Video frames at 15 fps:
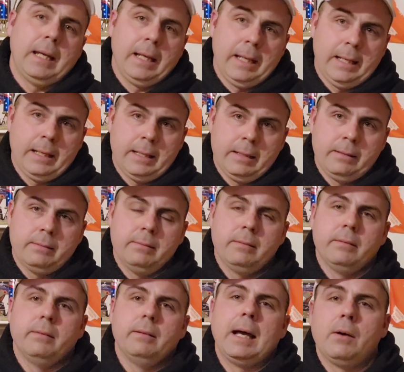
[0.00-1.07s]
and
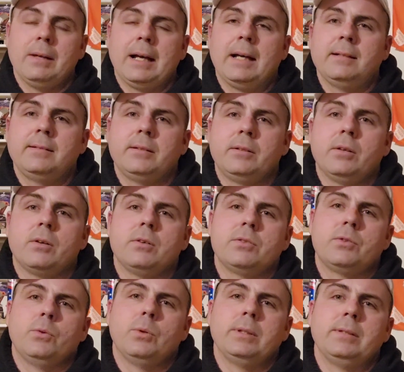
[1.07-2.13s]
how nice the car
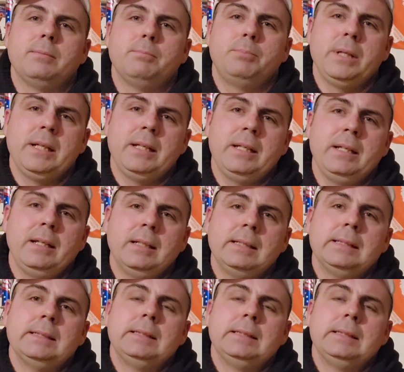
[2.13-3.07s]
is going to be.